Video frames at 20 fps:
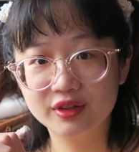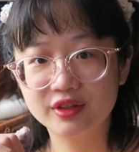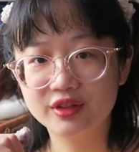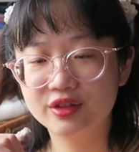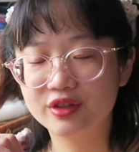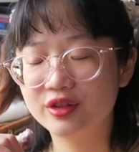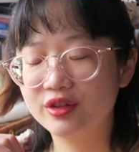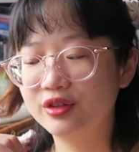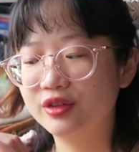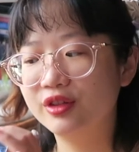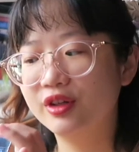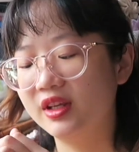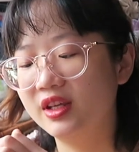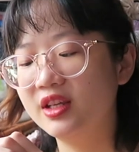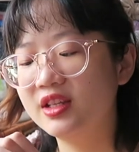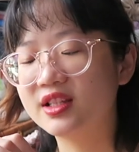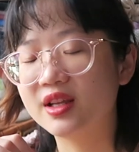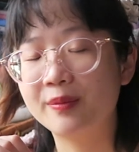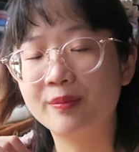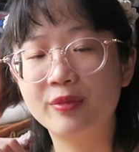so
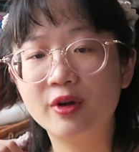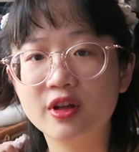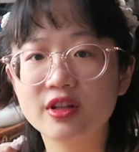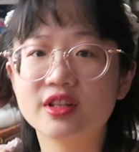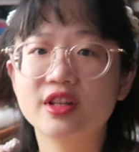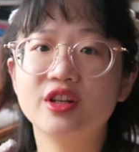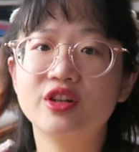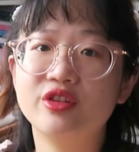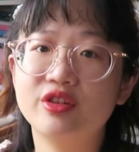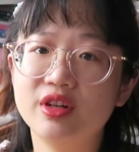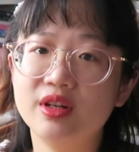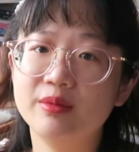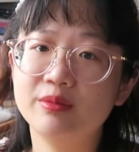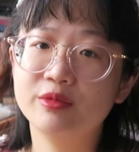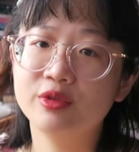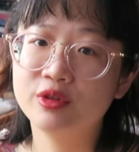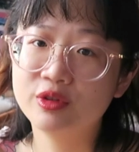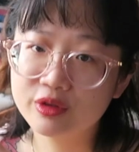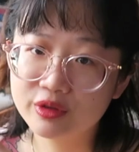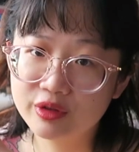he supports her dream
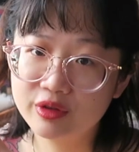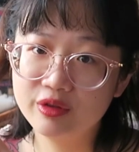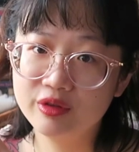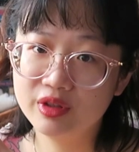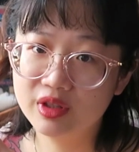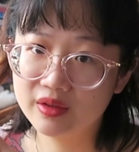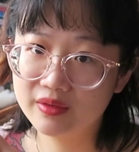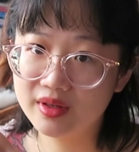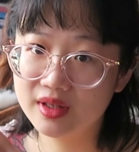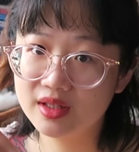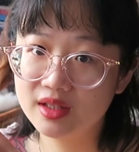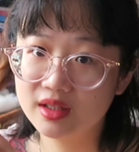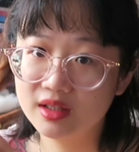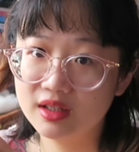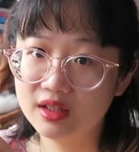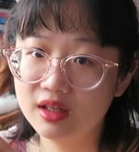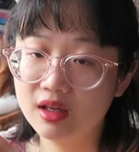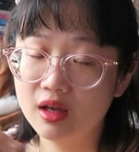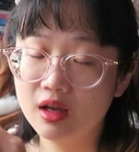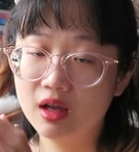to go to
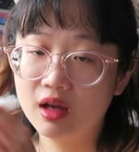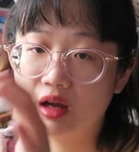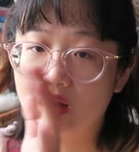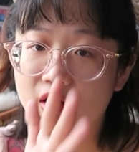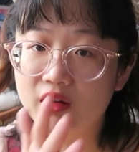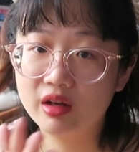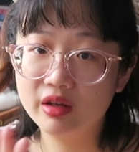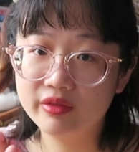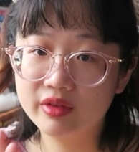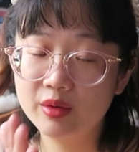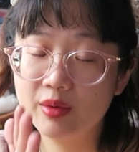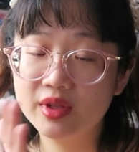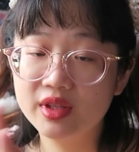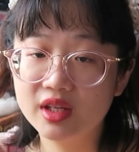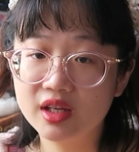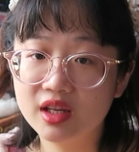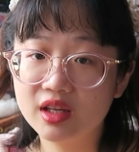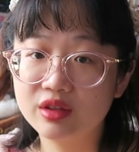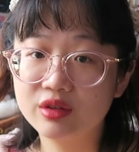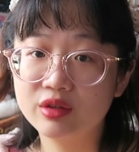university. However, when
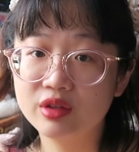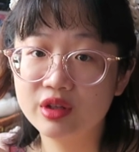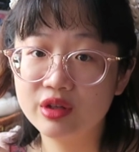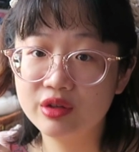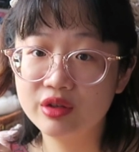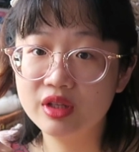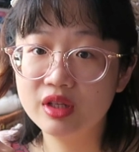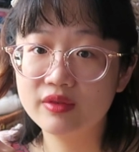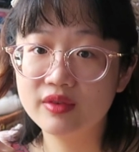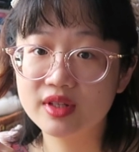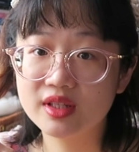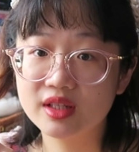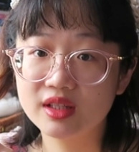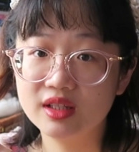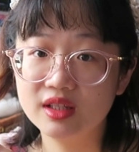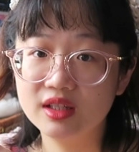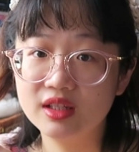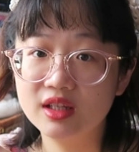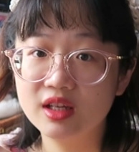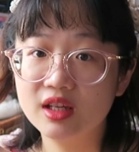they get to the
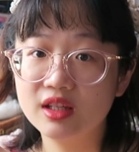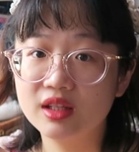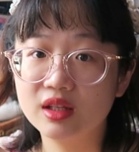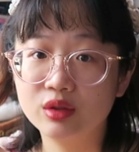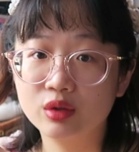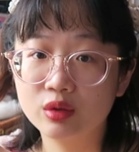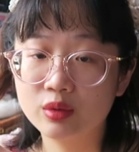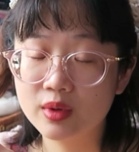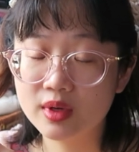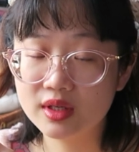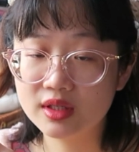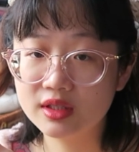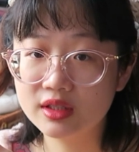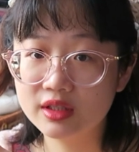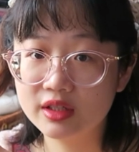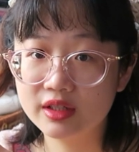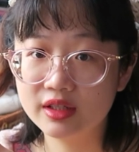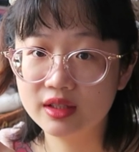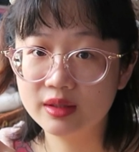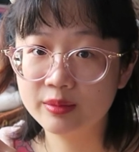university, they don't want her
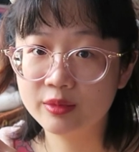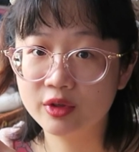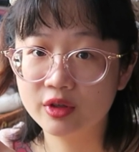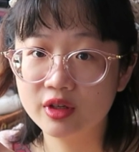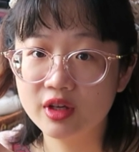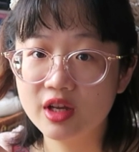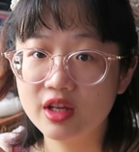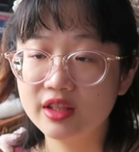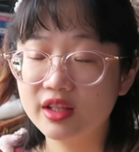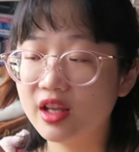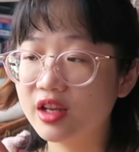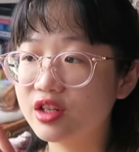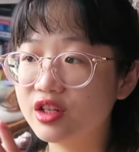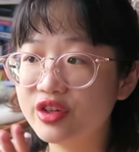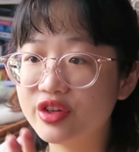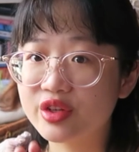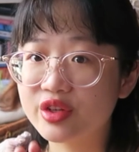anymore. They actually